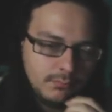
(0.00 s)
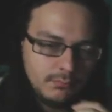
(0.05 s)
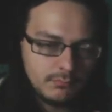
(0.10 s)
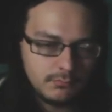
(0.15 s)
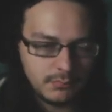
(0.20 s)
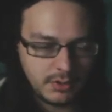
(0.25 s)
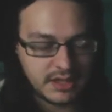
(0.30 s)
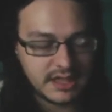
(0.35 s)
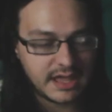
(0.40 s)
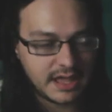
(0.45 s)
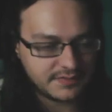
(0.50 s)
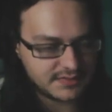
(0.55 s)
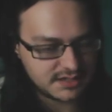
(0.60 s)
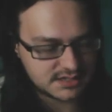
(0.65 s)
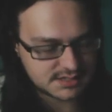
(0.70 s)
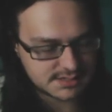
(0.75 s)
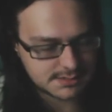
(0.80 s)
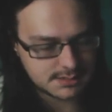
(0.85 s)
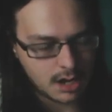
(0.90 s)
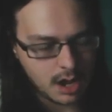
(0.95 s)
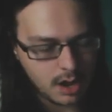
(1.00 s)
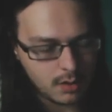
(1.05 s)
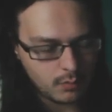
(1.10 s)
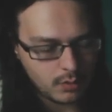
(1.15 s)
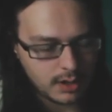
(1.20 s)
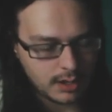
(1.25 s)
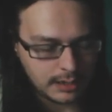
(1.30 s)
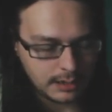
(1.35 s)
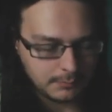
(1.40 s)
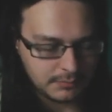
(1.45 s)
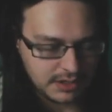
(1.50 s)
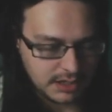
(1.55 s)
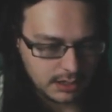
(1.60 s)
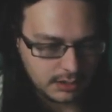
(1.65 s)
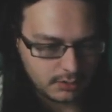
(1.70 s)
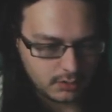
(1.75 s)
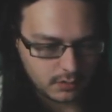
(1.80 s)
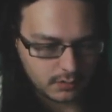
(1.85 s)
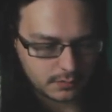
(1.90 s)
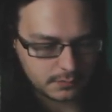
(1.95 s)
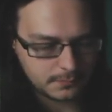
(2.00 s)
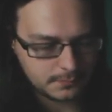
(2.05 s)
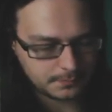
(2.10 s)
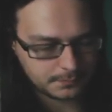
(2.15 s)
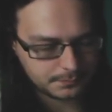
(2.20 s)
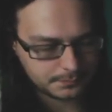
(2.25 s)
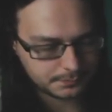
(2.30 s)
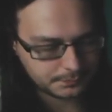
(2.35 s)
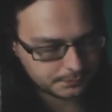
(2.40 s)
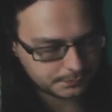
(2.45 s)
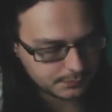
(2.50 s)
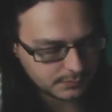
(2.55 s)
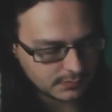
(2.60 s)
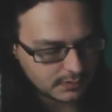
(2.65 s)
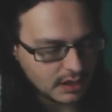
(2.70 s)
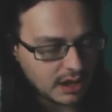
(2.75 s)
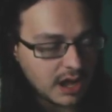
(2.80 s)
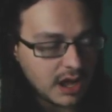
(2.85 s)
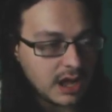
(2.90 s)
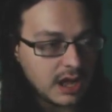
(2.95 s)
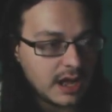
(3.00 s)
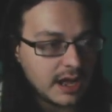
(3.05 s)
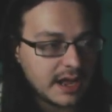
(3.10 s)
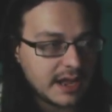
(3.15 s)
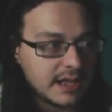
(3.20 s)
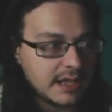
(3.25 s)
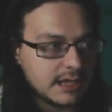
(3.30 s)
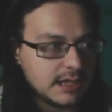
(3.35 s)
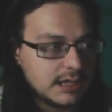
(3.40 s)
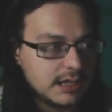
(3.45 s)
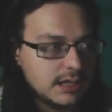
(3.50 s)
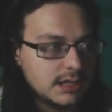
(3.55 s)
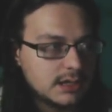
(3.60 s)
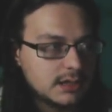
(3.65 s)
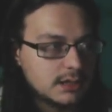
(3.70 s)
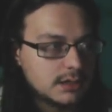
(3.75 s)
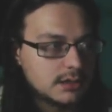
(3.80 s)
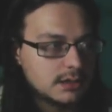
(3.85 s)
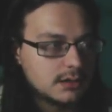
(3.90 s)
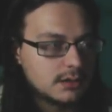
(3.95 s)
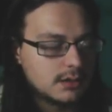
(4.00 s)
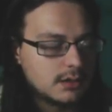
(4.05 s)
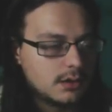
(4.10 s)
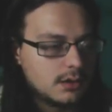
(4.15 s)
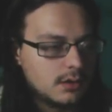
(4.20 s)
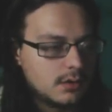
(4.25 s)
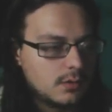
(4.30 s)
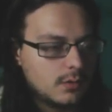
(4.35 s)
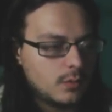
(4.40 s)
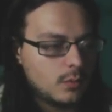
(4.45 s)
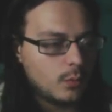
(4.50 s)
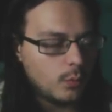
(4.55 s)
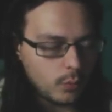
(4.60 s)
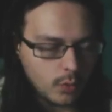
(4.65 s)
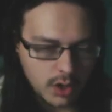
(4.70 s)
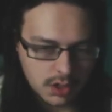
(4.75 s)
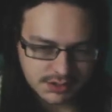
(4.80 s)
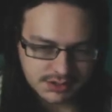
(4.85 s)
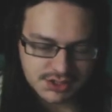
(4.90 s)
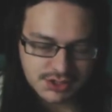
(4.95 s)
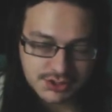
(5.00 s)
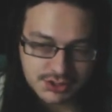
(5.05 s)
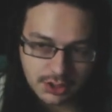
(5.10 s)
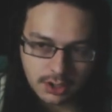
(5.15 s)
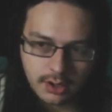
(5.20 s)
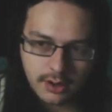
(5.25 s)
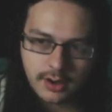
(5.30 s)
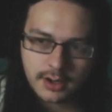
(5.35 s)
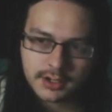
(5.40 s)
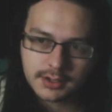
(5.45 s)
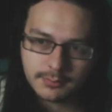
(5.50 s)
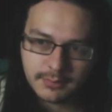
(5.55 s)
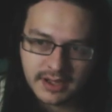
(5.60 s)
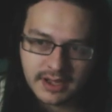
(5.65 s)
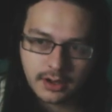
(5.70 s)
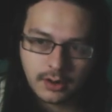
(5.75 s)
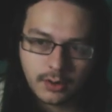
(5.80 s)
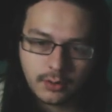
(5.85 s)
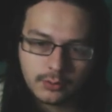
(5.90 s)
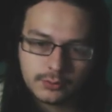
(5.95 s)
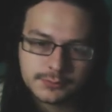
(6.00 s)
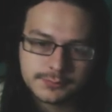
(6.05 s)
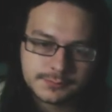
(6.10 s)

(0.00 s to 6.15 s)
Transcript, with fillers: But yeah, that's not why I'm here. I want to talk about